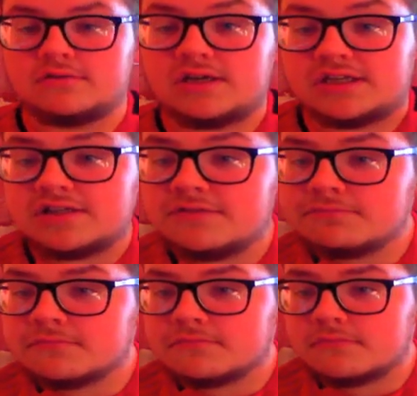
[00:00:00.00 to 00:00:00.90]
Right.
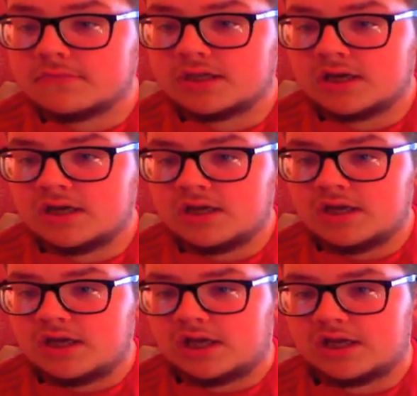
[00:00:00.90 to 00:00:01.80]

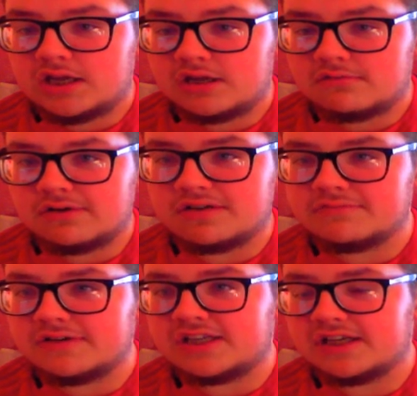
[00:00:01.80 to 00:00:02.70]
Red
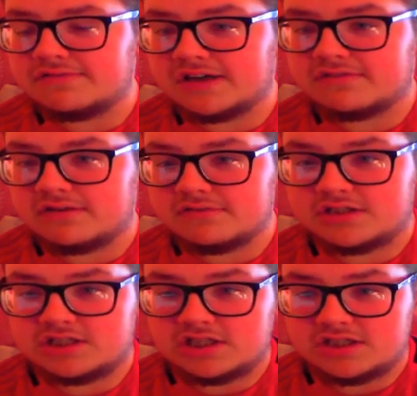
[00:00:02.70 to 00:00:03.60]
Weekly, thanks very
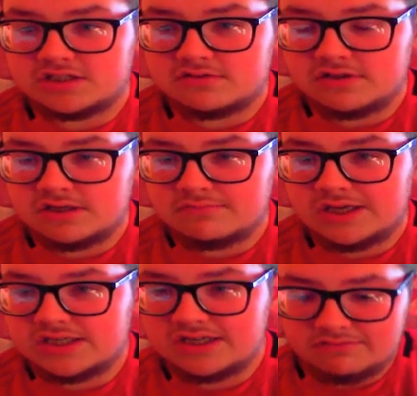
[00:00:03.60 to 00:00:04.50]
much for joining the stream.
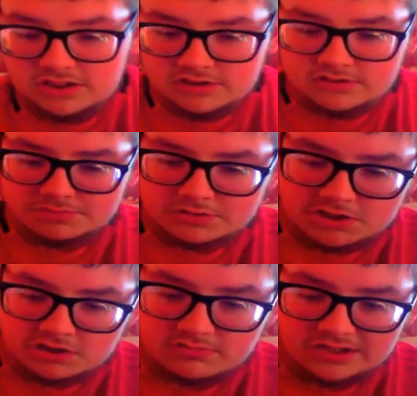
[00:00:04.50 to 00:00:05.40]
David Hoyles
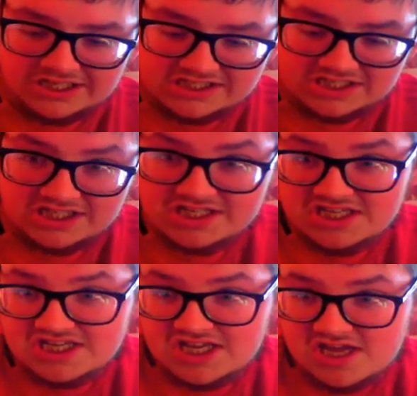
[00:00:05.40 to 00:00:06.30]
put 2-0 Leicester.
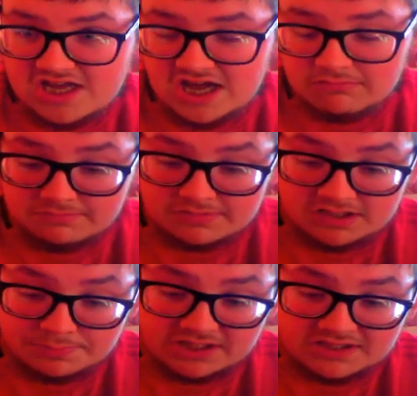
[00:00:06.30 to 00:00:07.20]
I wouldn't
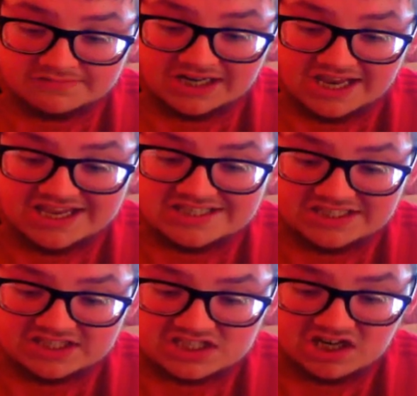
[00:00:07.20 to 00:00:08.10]
be surprised if that is
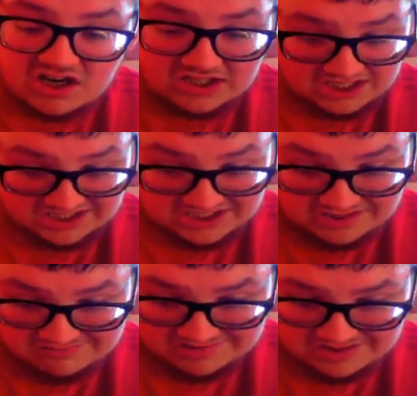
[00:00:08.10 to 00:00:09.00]
the
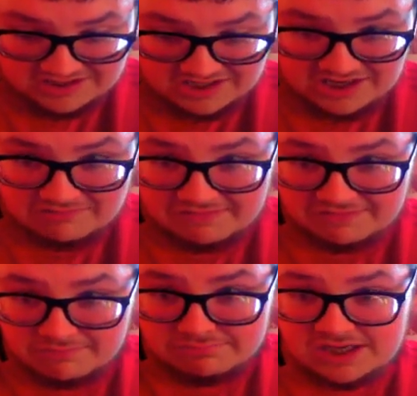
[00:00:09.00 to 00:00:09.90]
scoreline,
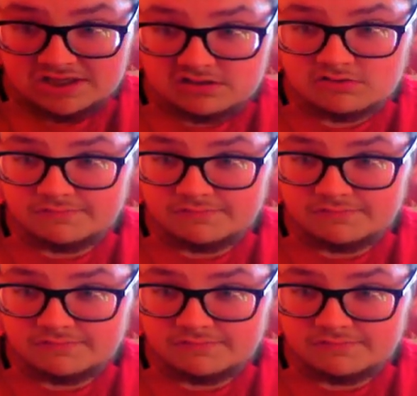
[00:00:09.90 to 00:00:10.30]
if I'm being